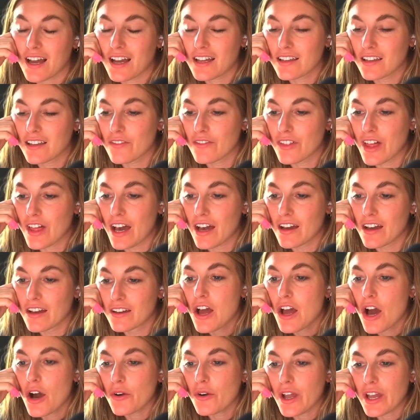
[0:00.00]
love that.
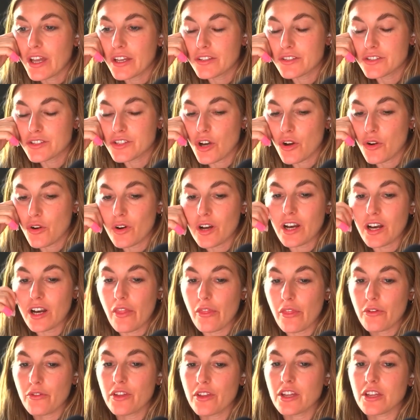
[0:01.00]
Okay. So
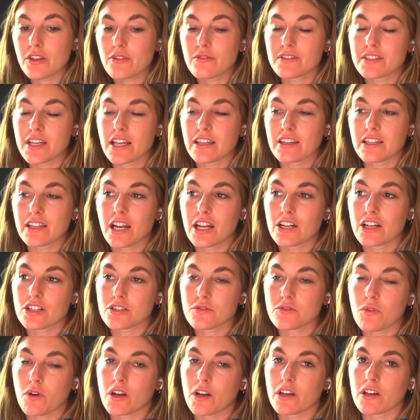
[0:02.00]
another thing you said that I just
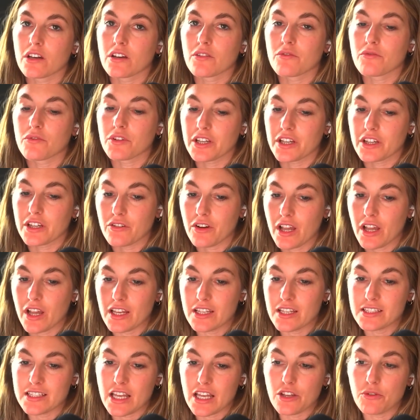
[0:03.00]
want to reiterate
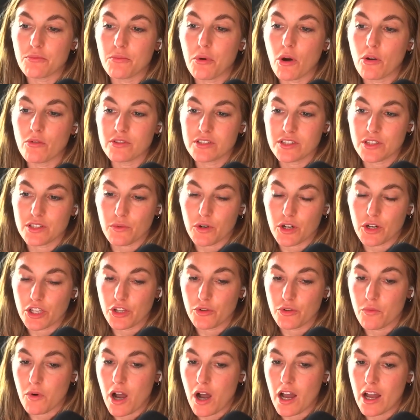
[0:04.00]
is that you post the work you
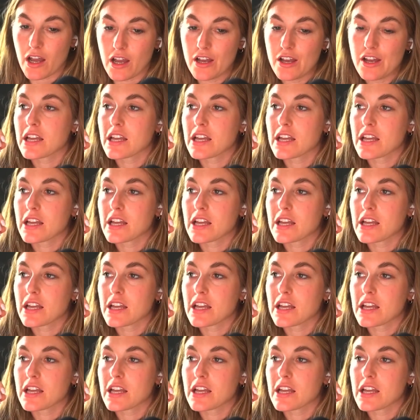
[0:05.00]
want.